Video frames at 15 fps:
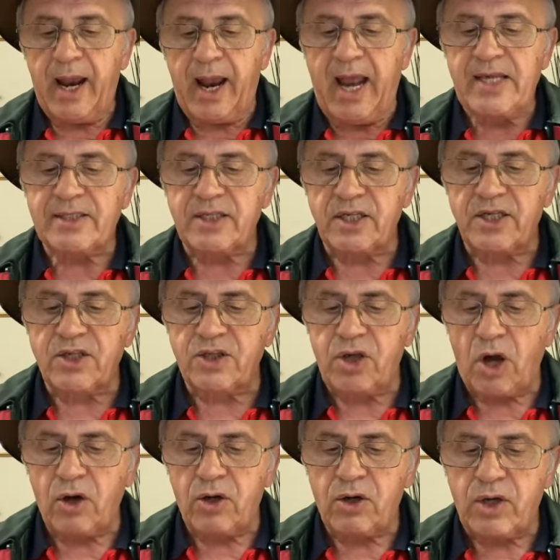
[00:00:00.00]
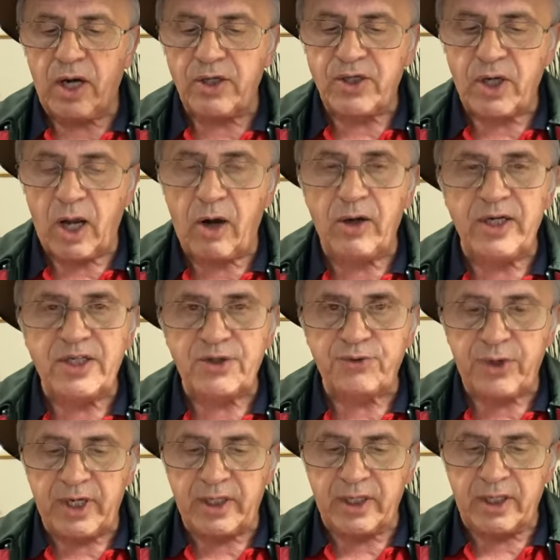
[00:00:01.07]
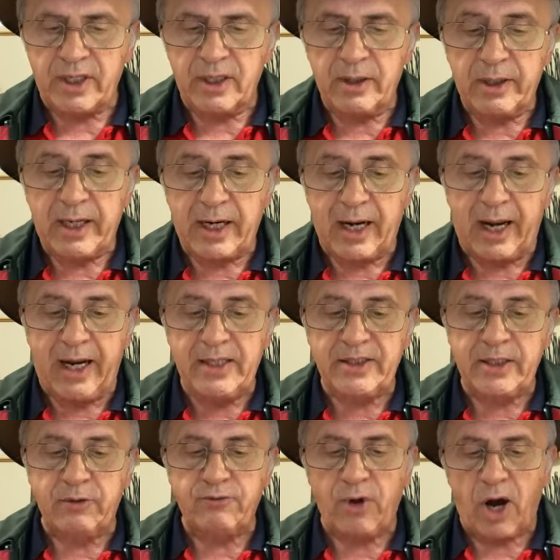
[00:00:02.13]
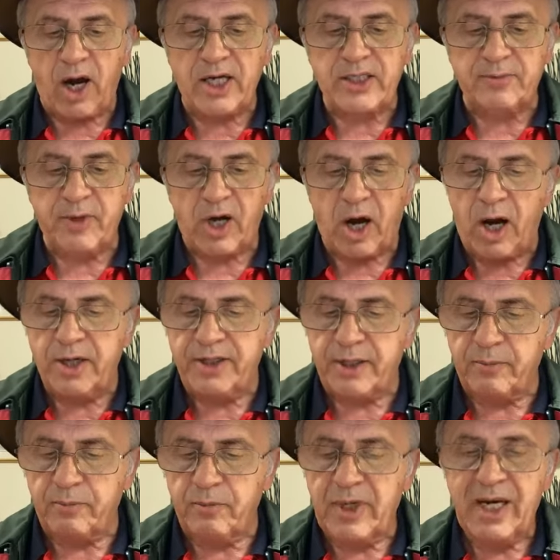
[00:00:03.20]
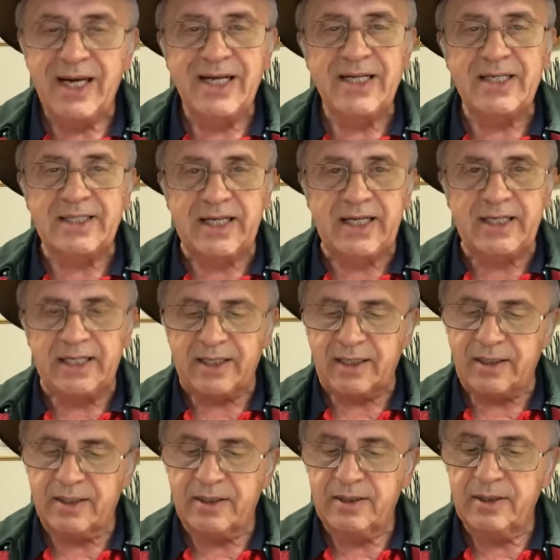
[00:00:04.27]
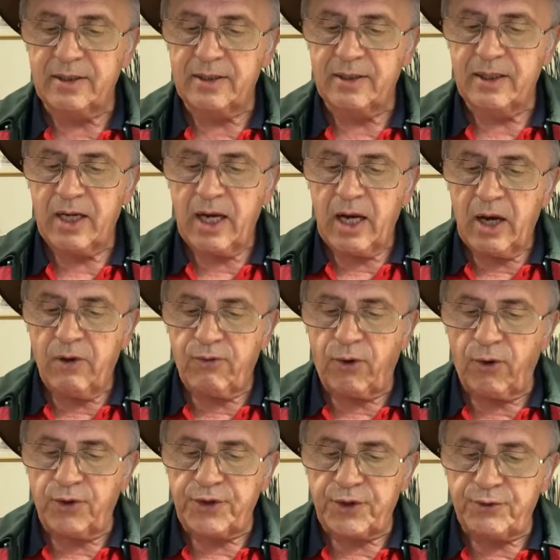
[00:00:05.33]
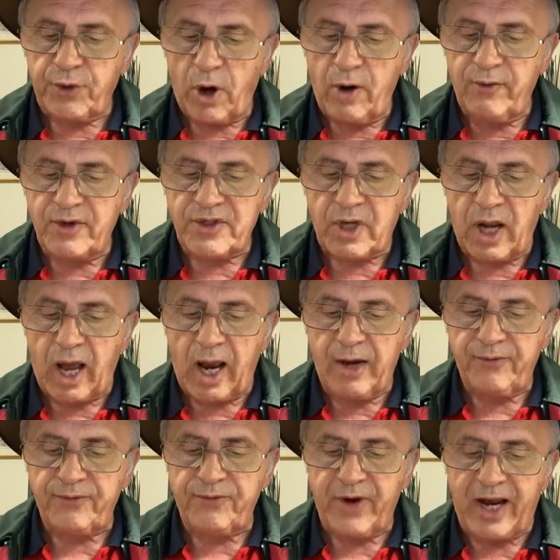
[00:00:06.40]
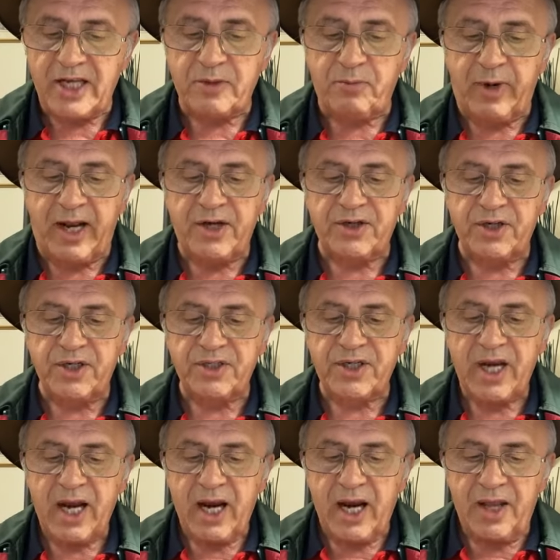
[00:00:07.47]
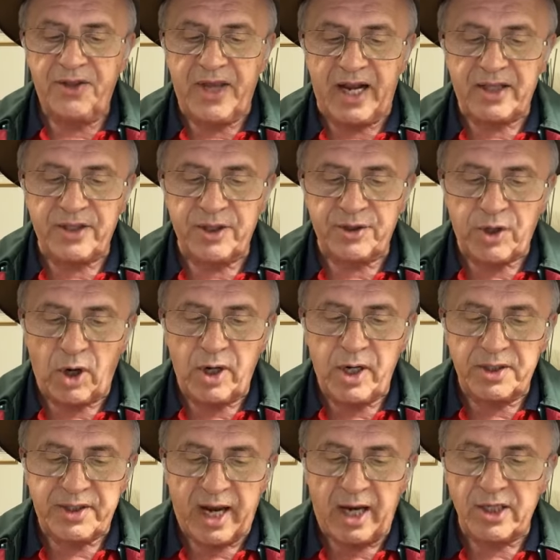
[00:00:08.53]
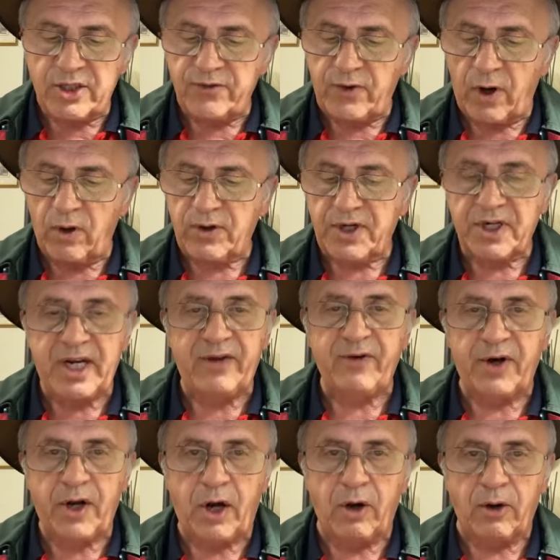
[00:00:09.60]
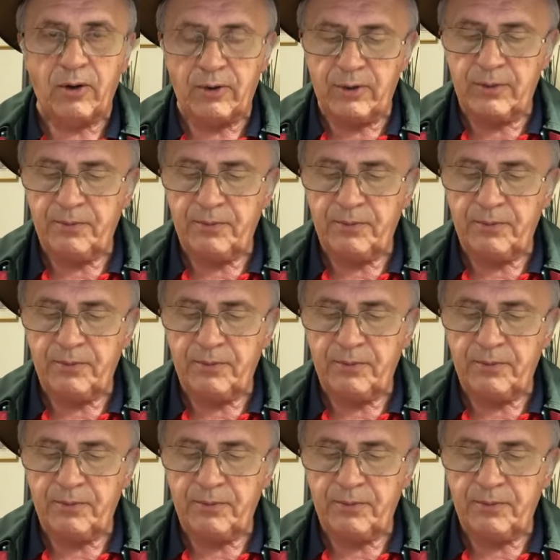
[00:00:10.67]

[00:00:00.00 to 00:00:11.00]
As the stock are slowly stringing, Clancy rides behind them, singing for the driver's life has pleasures that the townsfolk never know.